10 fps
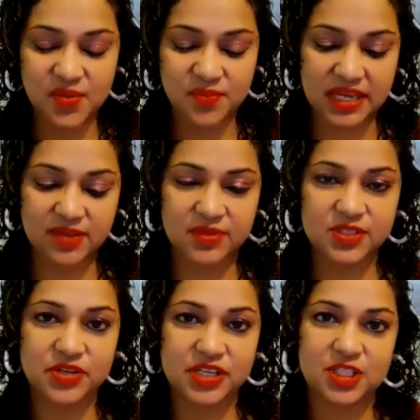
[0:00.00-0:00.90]
My name
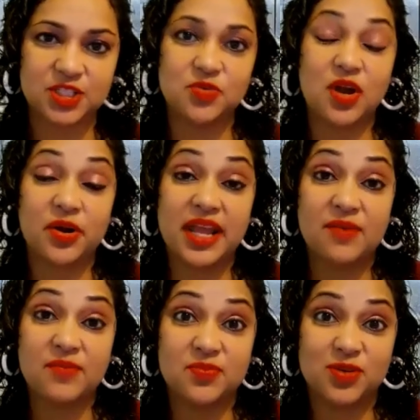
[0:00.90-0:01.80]
is Sreshtha Tewari.
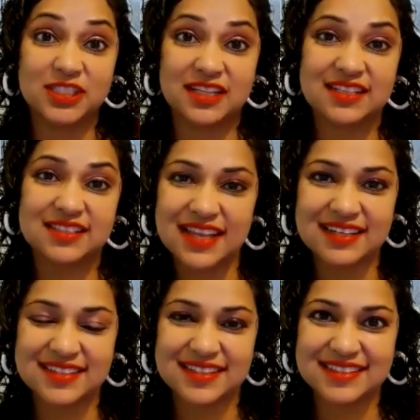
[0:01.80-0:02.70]
I'm an emotional
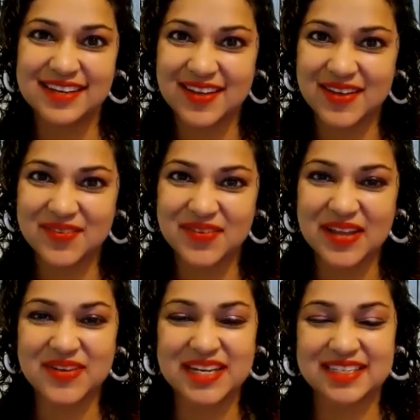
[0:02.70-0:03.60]
intelligence, love,
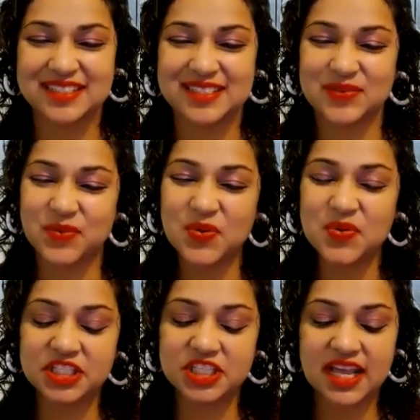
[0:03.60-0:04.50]
and relationship
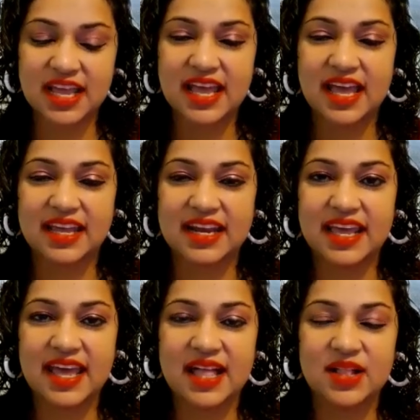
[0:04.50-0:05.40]
coach, and
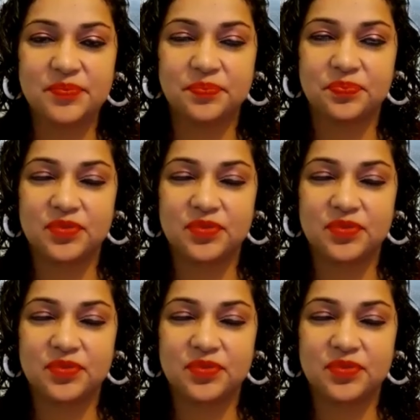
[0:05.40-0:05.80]
I help